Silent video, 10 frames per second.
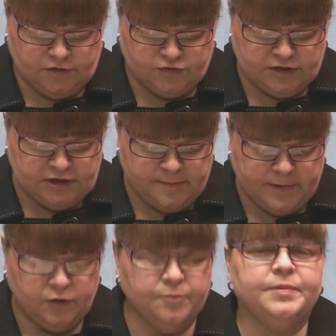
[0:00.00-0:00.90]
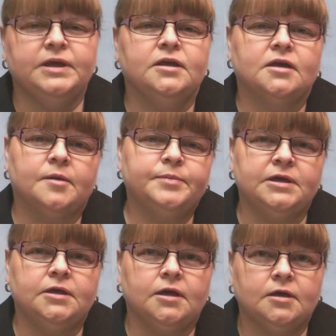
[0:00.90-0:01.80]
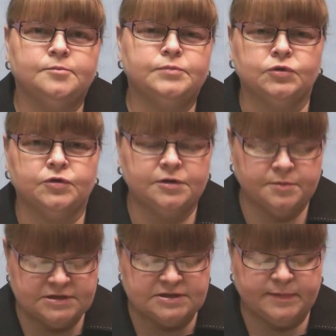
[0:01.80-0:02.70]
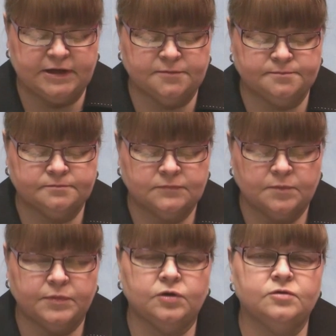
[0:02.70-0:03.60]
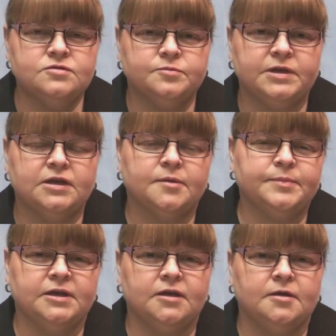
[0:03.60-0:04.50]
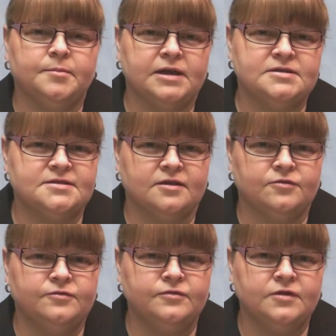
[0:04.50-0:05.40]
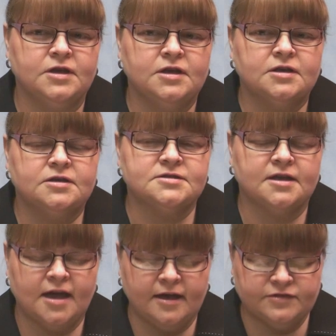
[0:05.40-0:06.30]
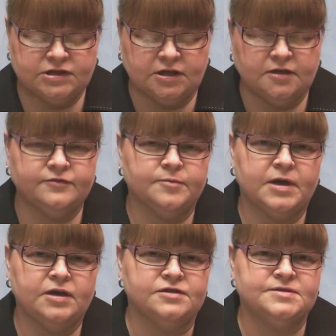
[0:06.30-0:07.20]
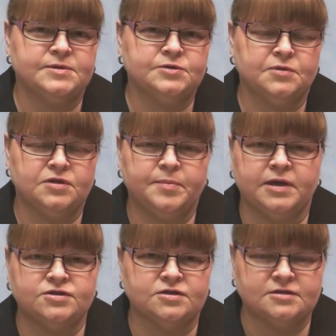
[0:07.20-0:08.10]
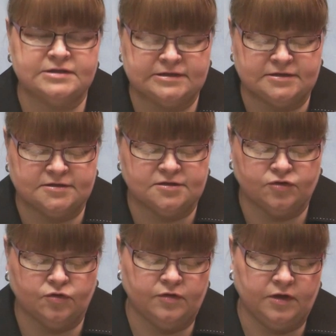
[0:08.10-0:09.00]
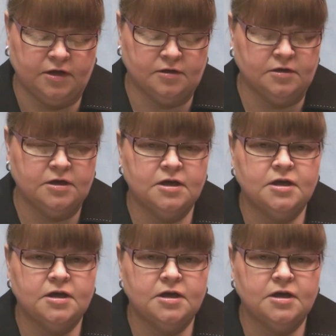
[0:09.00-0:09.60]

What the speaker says: It's really about being a PA employer with SPAEN, but also being a PA myself, because I have to care for my husband when the personal assistants are not there.